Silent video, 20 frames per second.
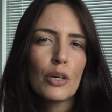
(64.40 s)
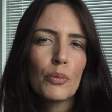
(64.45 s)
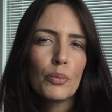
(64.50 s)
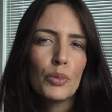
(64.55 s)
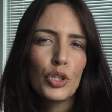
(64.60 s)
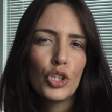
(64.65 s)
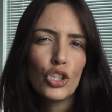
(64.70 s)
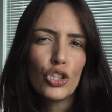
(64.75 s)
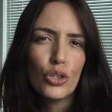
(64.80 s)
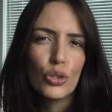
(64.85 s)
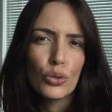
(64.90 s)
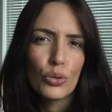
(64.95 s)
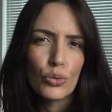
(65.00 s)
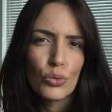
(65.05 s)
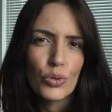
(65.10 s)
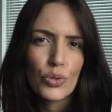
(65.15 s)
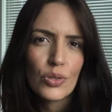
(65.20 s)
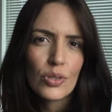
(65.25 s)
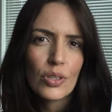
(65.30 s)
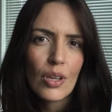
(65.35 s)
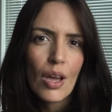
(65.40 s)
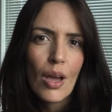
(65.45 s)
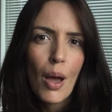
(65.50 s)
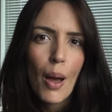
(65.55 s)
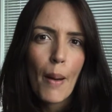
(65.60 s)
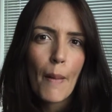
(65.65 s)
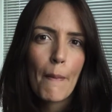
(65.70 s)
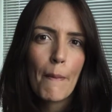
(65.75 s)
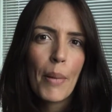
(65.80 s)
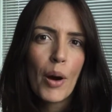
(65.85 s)
abuse,
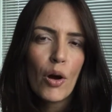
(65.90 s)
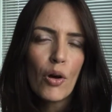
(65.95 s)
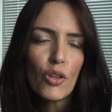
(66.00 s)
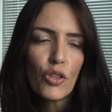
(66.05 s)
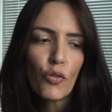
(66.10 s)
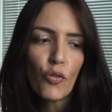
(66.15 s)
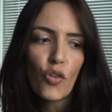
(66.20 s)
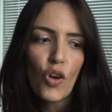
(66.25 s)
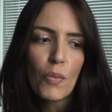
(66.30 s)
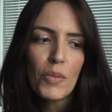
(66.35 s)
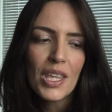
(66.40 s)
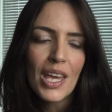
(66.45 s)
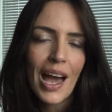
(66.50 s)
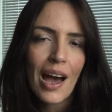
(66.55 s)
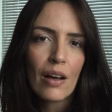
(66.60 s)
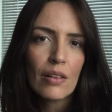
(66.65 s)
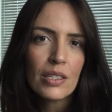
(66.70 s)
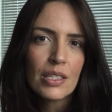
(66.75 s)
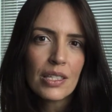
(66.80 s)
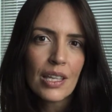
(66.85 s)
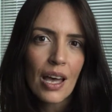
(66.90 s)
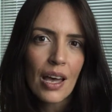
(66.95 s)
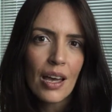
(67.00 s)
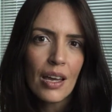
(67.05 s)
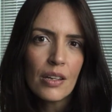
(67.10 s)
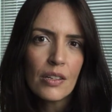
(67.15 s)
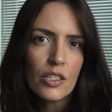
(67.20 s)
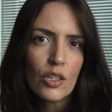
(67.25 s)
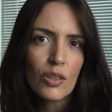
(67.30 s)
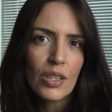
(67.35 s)
both from the
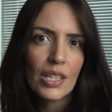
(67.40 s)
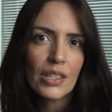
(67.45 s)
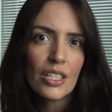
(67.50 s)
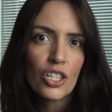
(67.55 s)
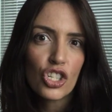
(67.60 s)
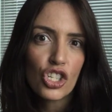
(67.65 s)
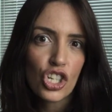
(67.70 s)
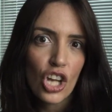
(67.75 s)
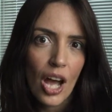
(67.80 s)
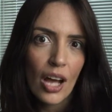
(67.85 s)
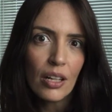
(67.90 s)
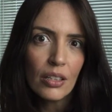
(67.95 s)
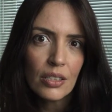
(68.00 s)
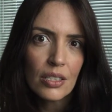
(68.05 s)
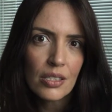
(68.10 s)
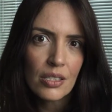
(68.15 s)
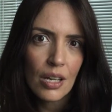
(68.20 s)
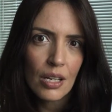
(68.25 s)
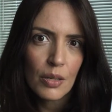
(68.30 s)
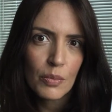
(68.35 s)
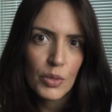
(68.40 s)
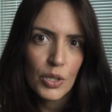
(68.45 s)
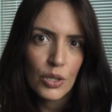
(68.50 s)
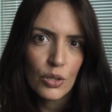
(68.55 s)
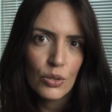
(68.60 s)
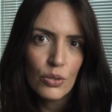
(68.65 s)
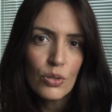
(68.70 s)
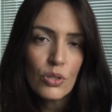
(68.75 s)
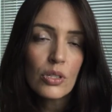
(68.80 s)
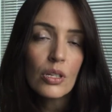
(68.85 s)
outside so that the child is not
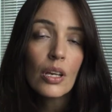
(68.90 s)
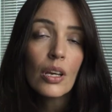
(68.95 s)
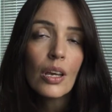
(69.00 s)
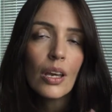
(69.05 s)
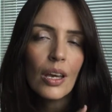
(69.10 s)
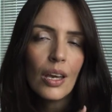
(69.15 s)
abused,